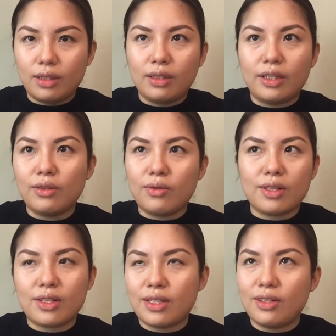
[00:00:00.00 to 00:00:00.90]

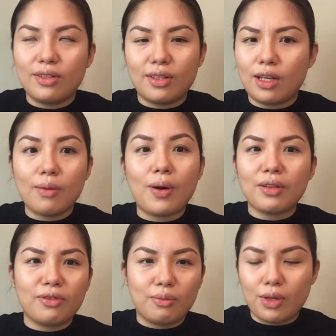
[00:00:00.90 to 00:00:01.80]
linguist.
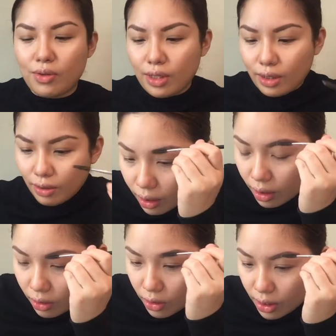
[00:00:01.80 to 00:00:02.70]
Apart from music, you know,
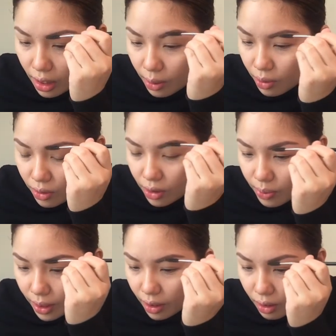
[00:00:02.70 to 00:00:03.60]
she's able to
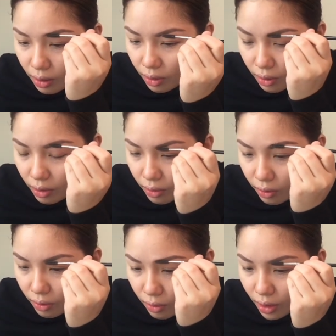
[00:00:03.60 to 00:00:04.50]
speak
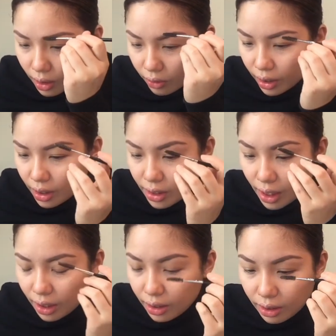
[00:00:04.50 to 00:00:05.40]
really great
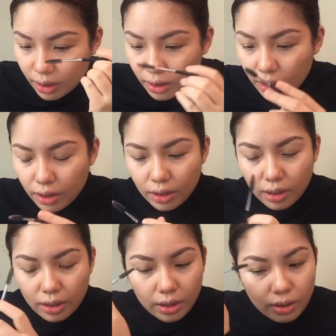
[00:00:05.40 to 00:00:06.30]
Italian,
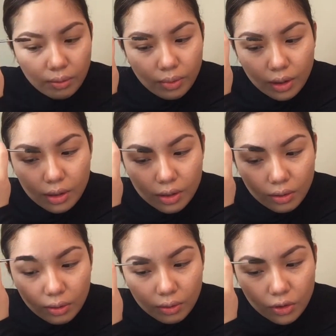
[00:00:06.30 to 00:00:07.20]
and because you
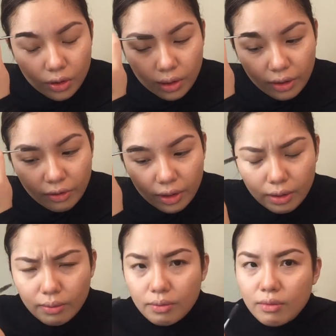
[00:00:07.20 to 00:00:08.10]
know she lived
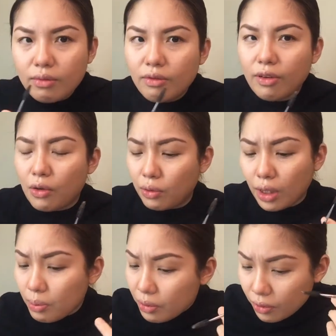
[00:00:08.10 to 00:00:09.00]
in Verona
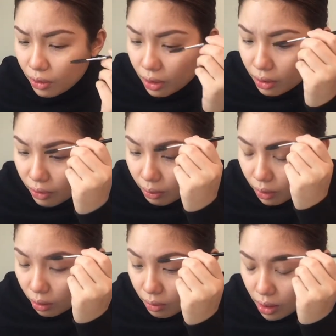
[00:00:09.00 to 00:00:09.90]
before, if I'm
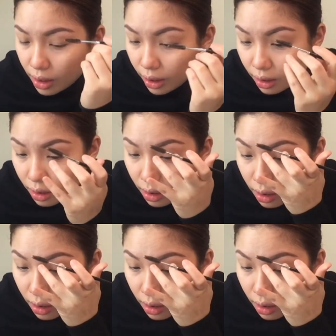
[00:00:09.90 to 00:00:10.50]
not mistaken,